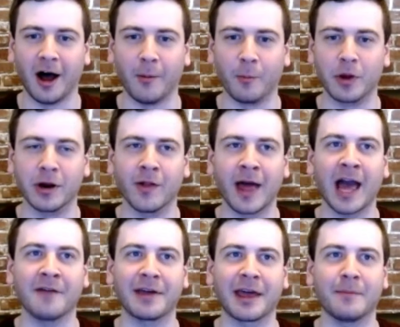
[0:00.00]
We don't
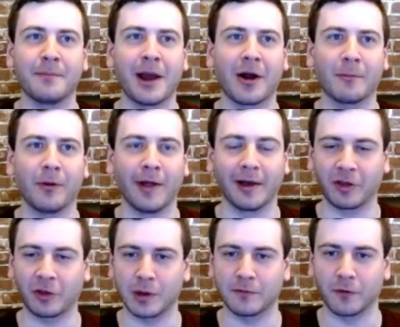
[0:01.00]
have a comparable
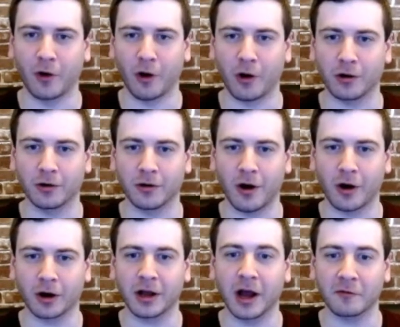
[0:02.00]
estimate for
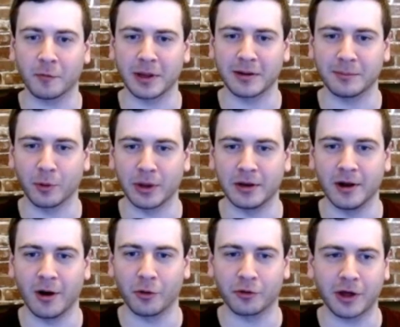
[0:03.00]
our government, but we
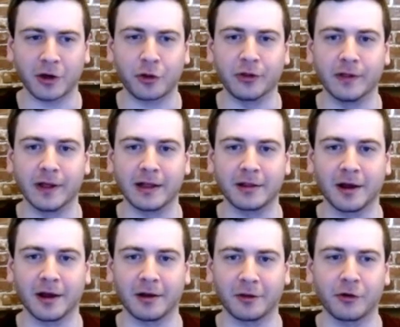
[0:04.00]
know there's actually
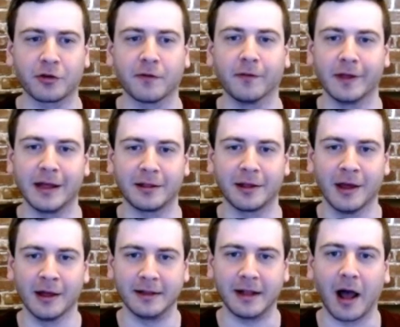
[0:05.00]
a series of leaked
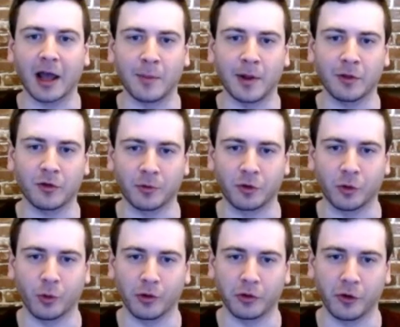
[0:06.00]
documents from
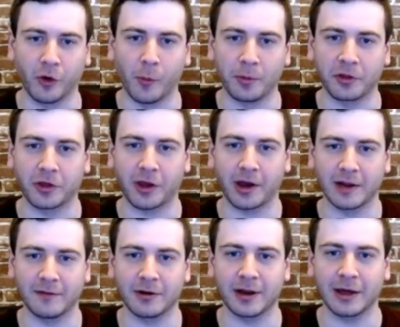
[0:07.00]
Soros's Open Society
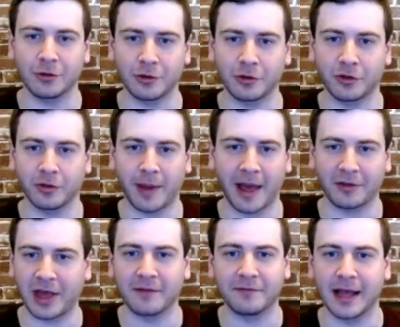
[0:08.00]
Foundations in the past
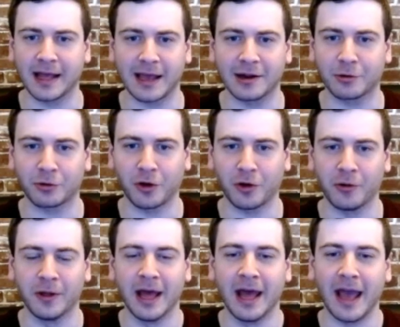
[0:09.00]
half decade or so,
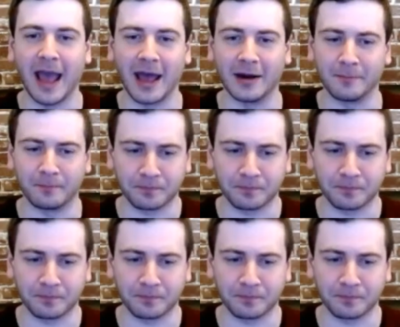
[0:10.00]
and